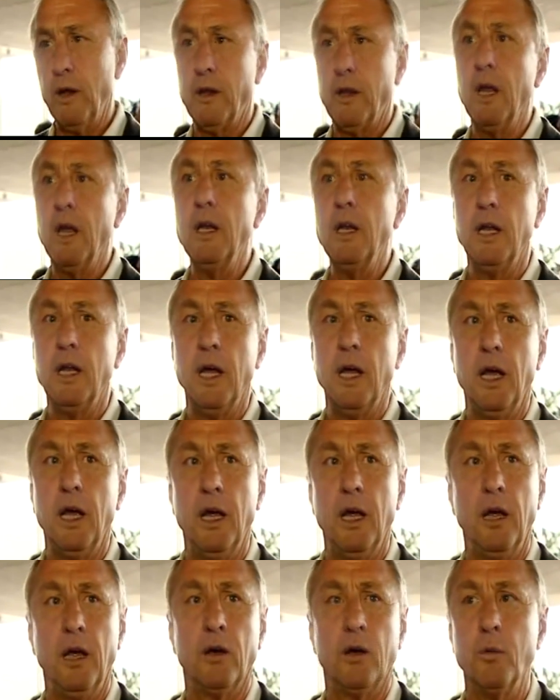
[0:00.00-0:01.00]
Within
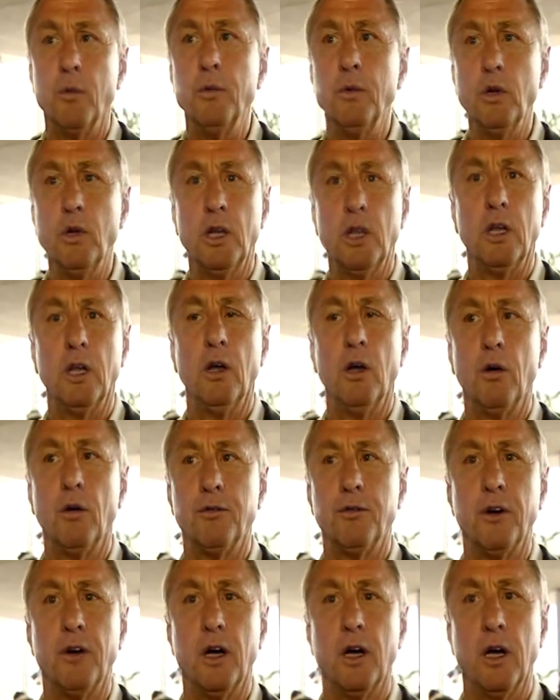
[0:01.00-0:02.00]
the community
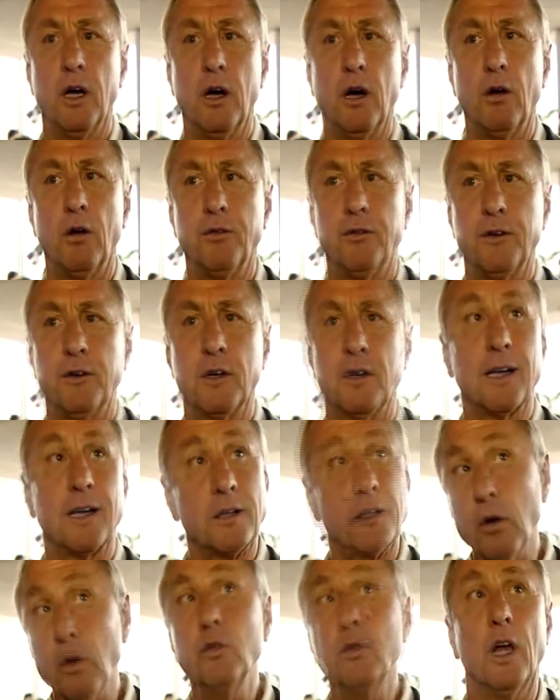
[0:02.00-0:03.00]
of, uh, of uh,
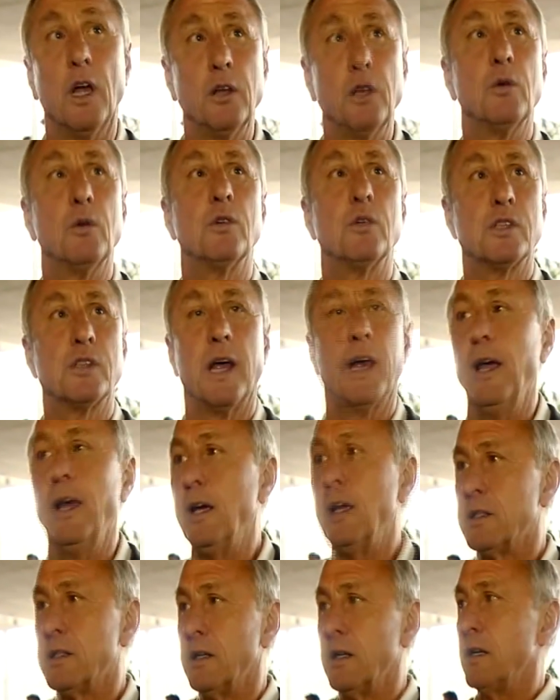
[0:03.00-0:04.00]
Catalonia, you could say,
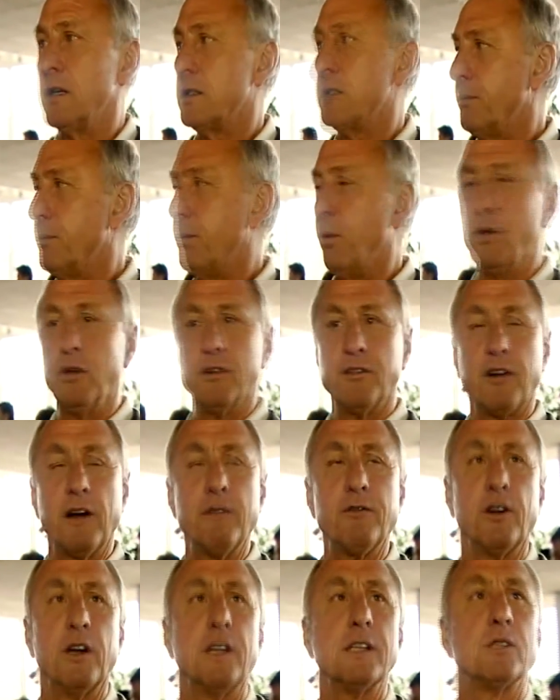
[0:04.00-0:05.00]
it's, it's a point of
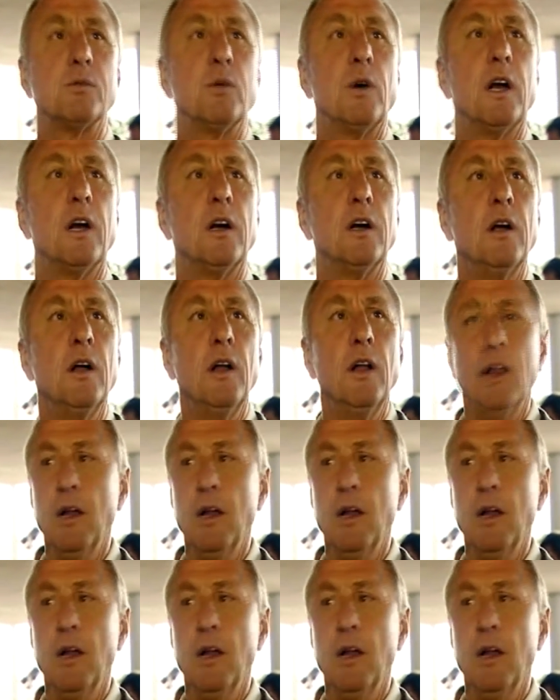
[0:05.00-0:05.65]
reference where